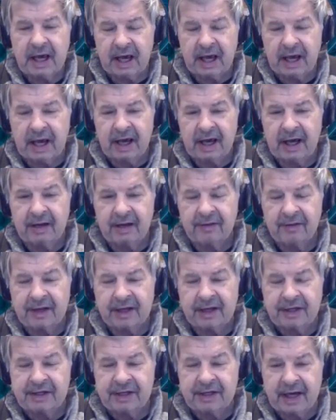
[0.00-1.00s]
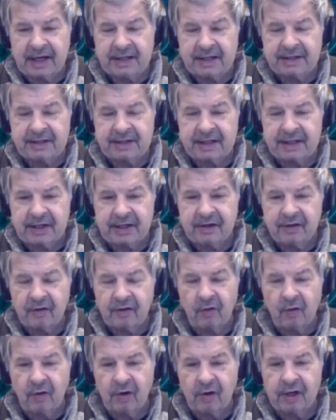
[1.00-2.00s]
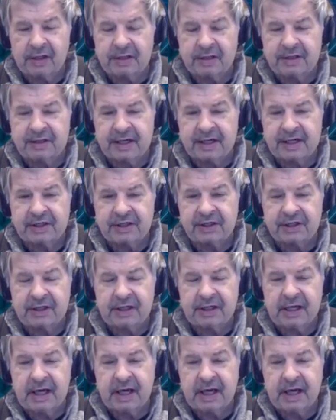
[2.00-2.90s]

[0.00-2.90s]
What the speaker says: and the text in your organization